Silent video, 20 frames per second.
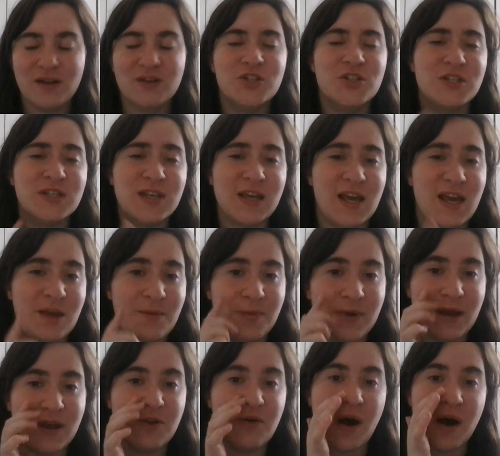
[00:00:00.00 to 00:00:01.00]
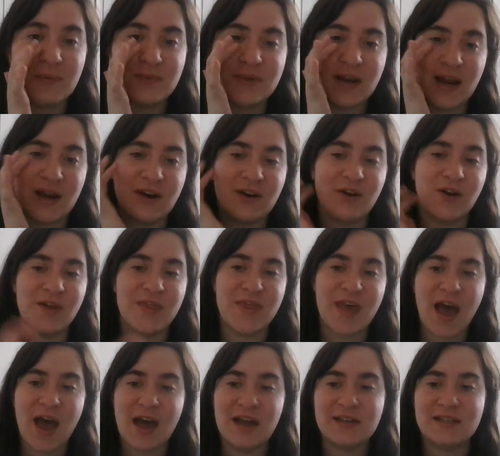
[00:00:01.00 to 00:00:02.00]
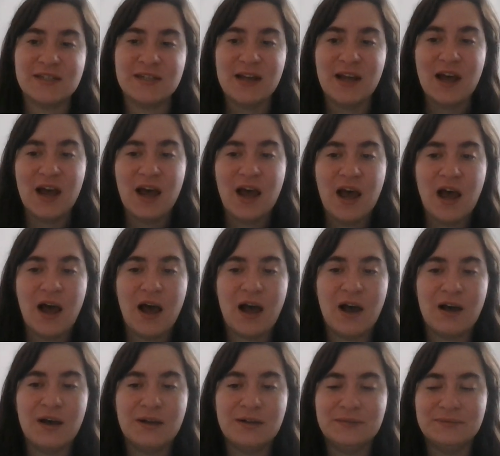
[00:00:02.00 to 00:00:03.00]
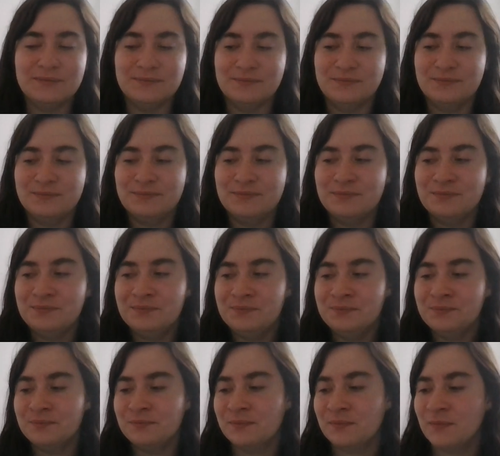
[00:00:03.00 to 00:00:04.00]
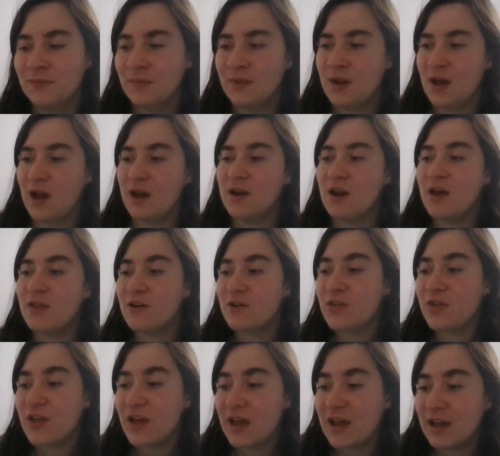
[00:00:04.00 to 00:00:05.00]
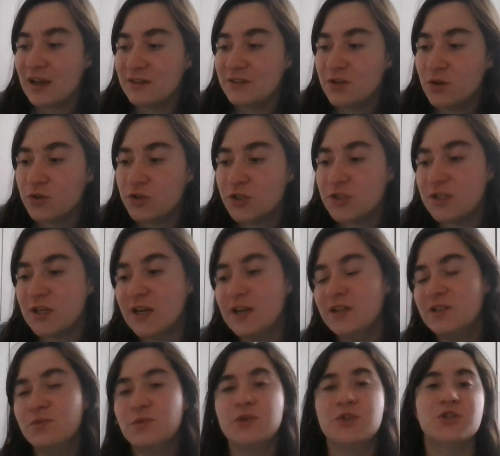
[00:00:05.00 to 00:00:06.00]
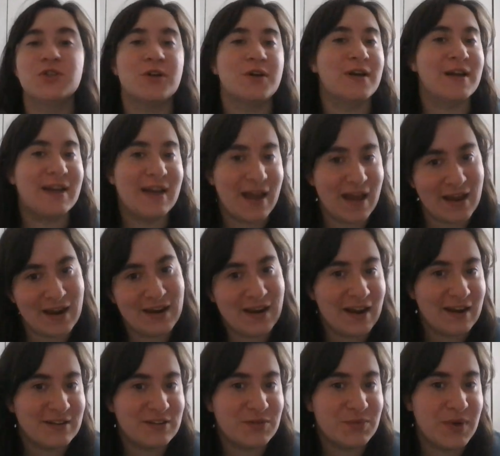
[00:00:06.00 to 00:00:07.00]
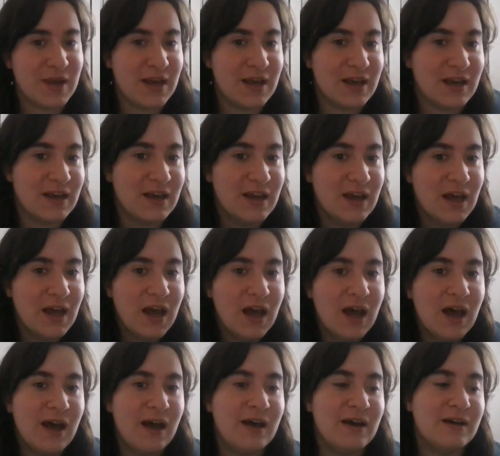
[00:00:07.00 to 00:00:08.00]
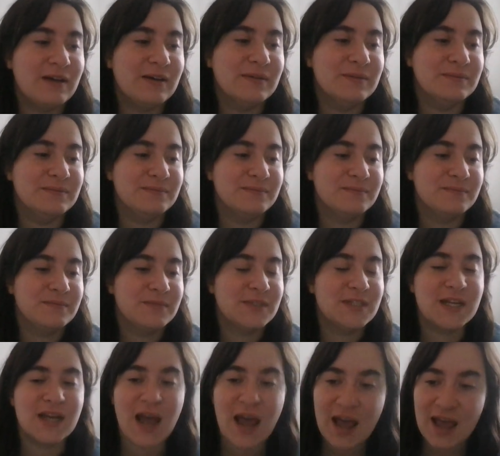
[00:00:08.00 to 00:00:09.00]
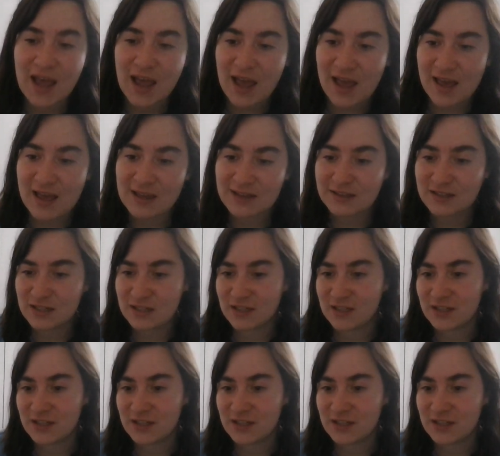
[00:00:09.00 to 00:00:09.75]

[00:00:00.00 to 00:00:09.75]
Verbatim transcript: just keeping you updated on that. Um, another thing social studies will start again next week. Um, today is